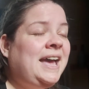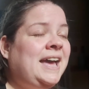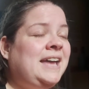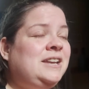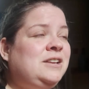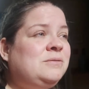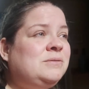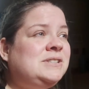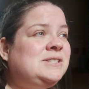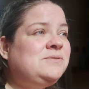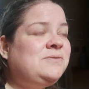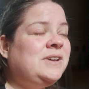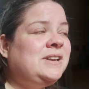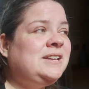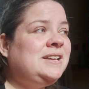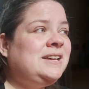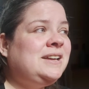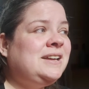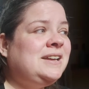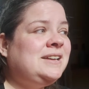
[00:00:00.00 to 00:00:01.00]
And you know what's
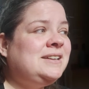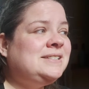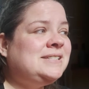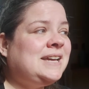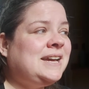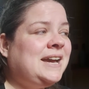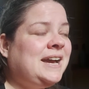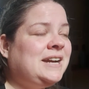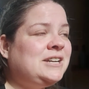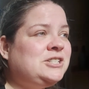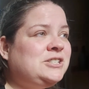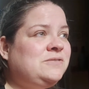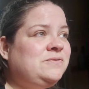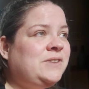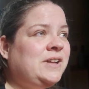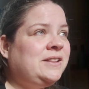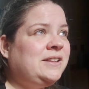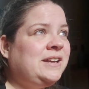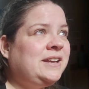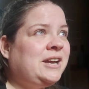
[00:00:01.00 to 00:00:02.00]
funny is I actually
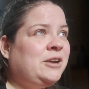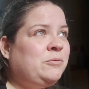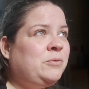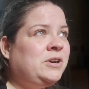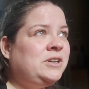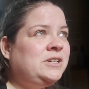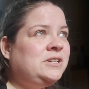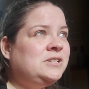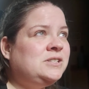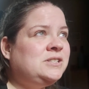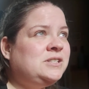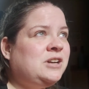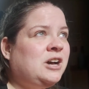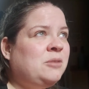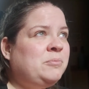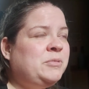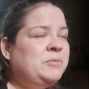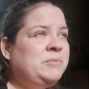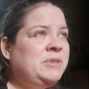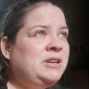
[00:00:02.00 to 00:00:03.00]
felt like I wanted to
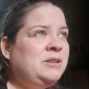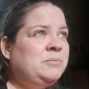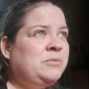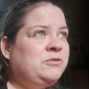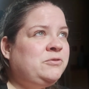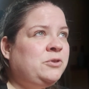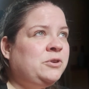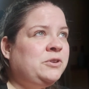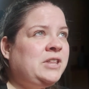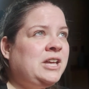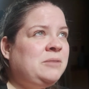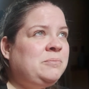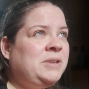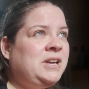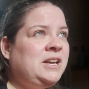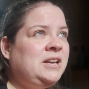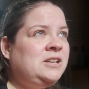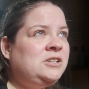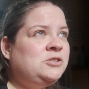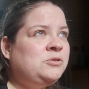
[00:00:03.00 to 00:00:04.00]
stop a minute before that
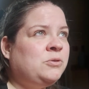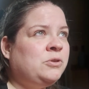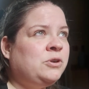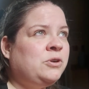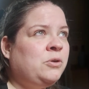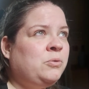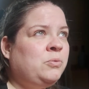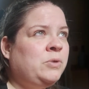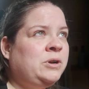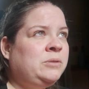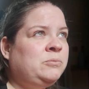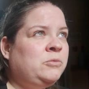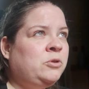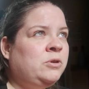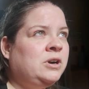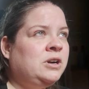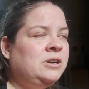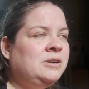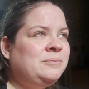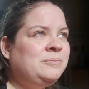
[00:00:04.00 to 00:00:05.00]
page or go one
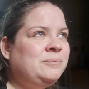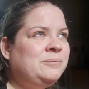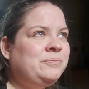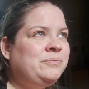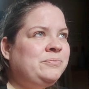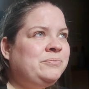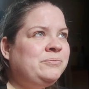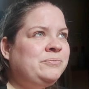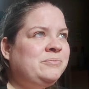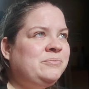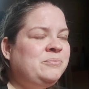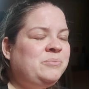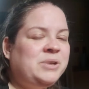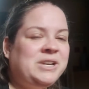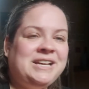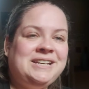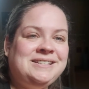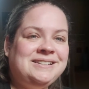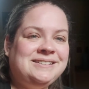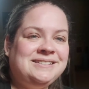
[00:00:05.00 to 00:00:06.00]
more, but
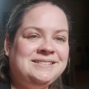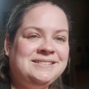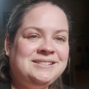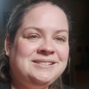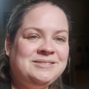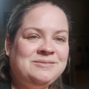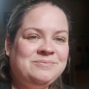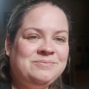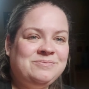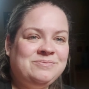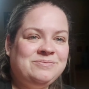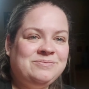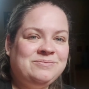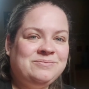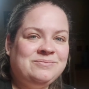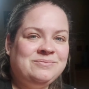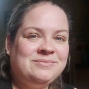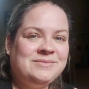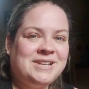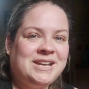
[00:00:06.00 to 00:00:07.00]
I didn't.
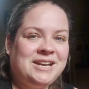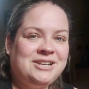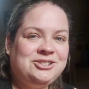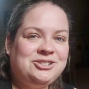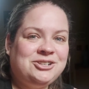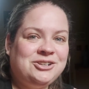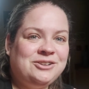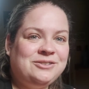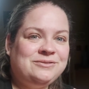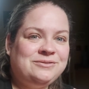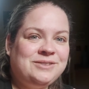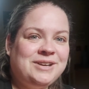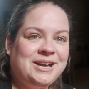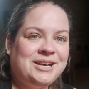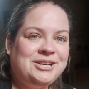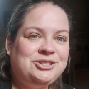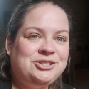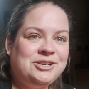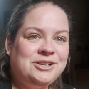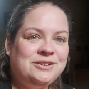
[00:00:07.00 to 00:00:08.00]
I should have.
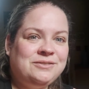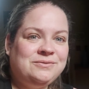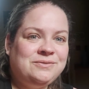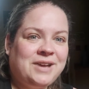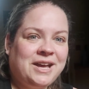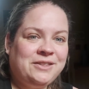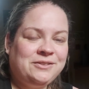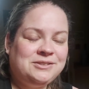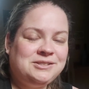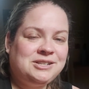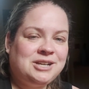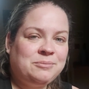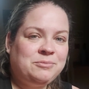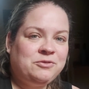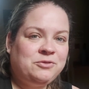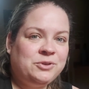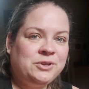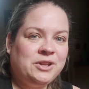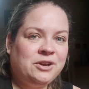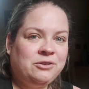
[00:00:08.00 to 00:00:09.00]
I should have. Either stopped
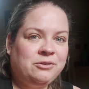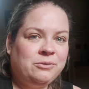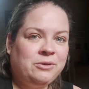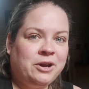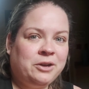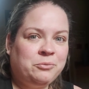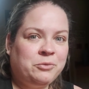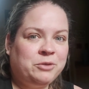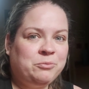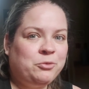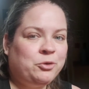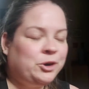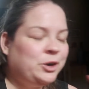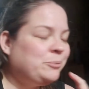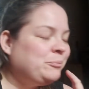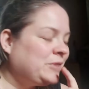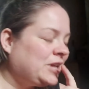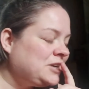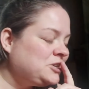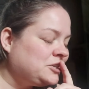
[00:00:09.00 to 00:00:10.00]
before that or gone one more.
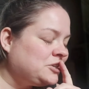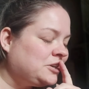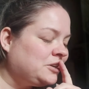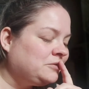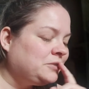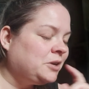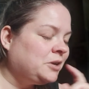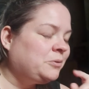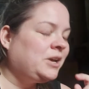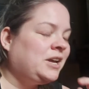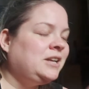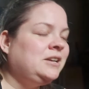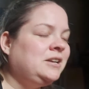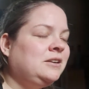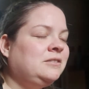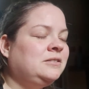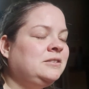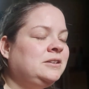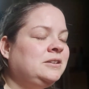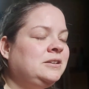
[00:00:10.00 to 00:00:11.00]
I should have. Okay,
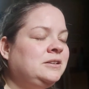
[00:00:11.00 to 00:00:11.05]
here.